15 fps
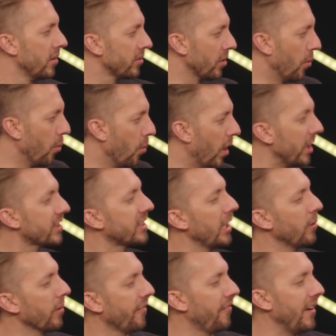So what
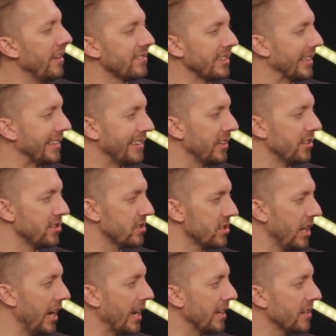they were facing didn't
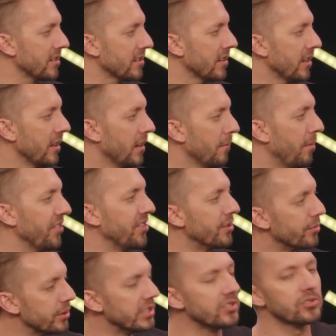change, but
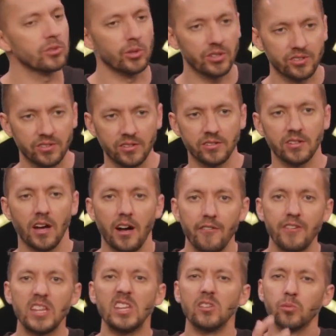the resources
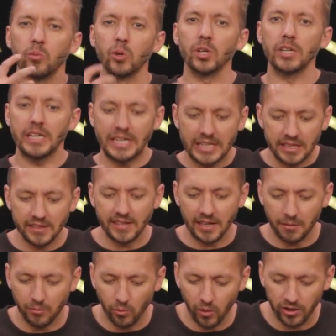of his word in
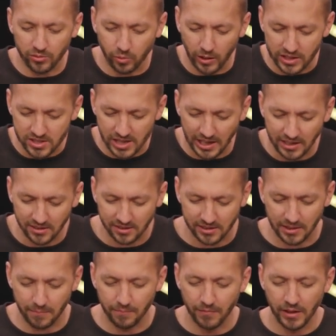them was what changed
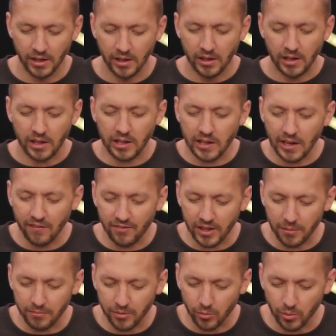them. He gave
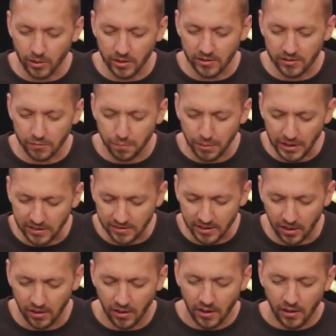them the words peace.
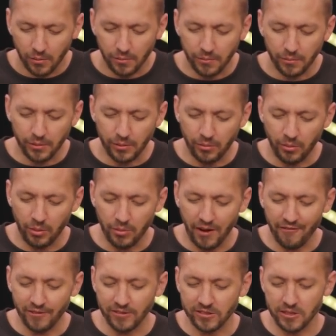Now, we, we
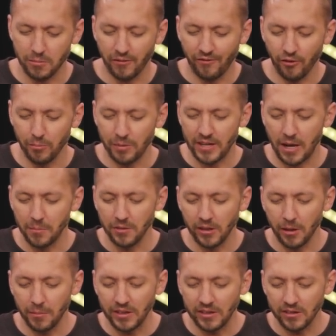referenced it before, but now
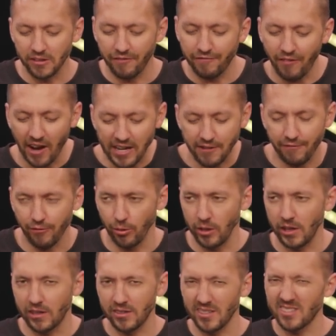let me define it for
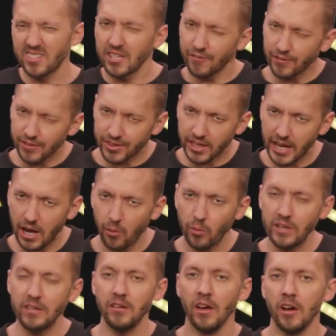you, because it's different than how
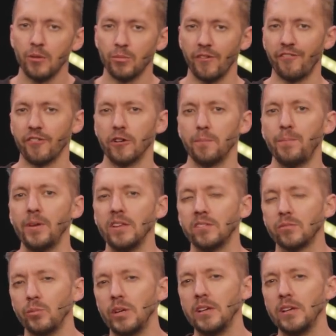we refer to peace.